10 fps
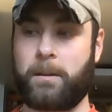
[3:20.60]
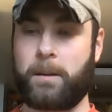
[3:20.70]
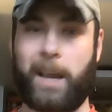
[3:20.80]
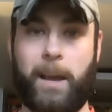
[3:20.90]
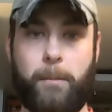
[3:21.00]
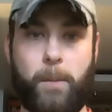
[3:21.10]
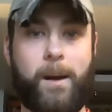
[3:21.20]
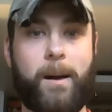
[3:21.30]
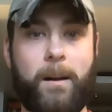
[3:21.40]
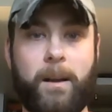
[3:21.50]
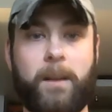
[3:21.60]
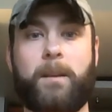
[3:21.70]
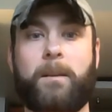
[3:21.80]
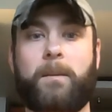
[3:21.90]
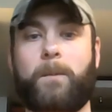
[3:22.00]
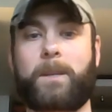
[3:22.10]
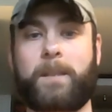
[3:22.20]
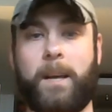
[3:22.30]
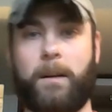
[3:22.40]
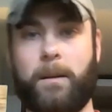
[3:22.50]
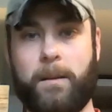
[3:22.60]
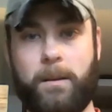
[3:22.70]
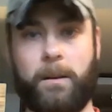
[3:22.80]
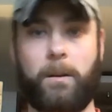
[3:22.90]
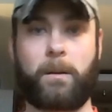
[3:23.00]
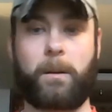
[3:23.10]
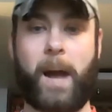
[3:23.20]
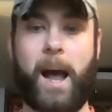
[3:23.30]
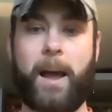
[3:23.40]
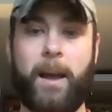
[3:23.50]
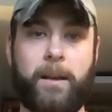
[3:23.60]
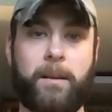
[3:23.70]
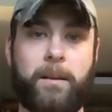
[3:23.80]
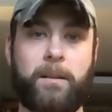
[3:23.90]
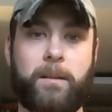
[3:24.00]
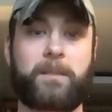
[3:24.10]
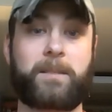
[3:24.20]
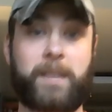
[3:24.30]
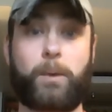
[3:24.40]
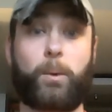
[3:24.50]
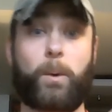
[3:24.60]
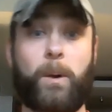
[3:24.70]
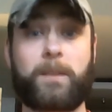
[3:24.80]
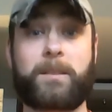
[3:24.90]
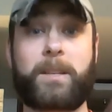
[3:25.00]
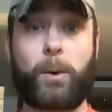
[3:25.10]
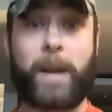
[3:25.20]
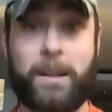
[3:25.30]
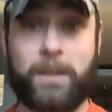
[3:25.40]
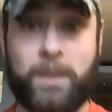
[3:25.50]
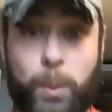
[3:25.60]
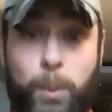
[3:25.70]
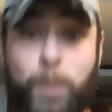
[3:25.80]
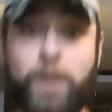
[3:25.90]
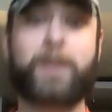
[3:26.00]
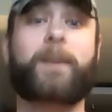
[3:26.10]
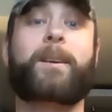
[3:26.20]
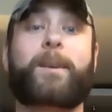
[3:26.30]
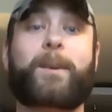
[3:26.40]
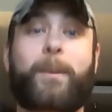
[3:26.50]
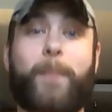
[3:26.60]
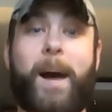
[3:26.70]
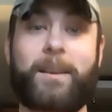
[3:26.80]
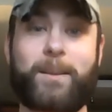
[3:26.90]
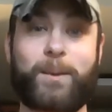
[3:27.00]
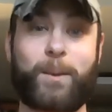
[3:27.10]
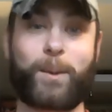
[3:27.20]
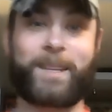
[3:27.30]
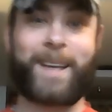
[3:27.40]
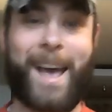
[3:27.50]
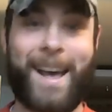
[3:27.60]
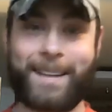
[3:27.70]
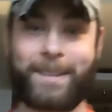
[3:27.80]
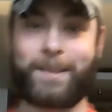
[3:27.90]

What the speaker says: I gave him a hug. We said, goodbye. See you again soon. Goodbye is too sad.